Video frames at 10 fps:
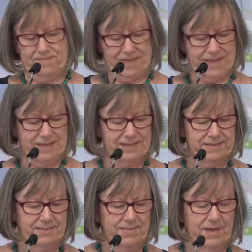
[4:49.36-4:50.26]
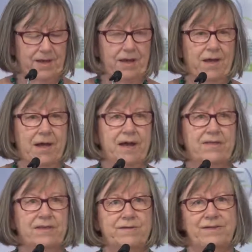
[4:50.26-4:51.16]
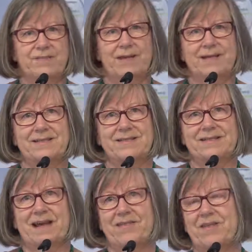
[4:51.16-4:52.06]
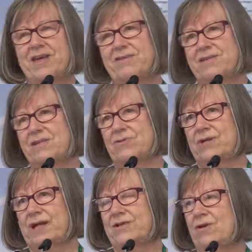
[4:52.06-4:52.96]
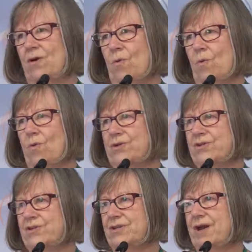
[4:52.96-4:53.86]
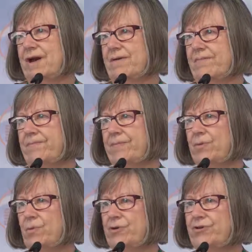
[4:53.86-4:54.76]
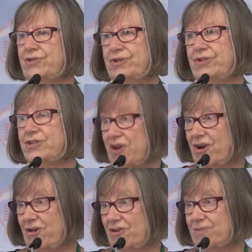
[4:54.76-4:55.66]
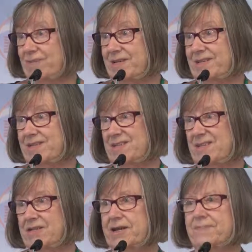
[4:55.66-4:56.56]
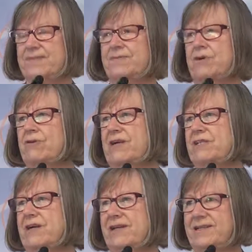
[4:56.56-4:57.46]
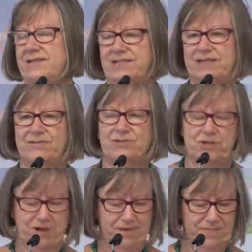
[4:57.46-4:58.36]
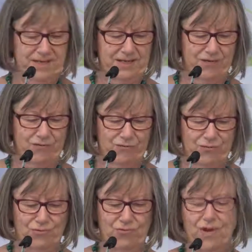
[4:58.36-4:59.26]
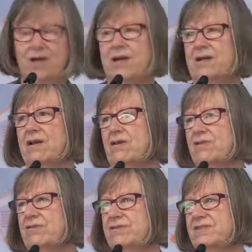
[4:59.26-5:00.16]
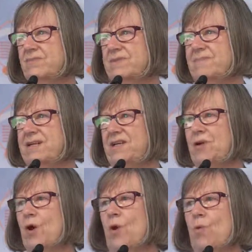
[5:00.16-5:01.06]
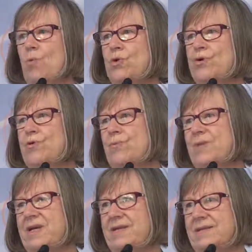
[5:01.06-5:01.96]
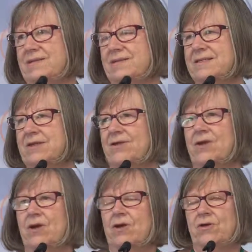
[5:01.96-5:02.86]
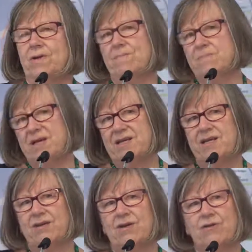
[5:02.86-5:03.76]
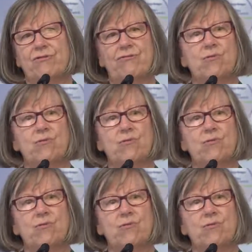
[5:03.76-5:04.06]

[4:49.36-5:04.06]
is. And I think the first place to start there is to look at what the word dialogue means. It comes from the Greek dia or dia, meaning through, and logos, meaning word or meaning. So you get meaning through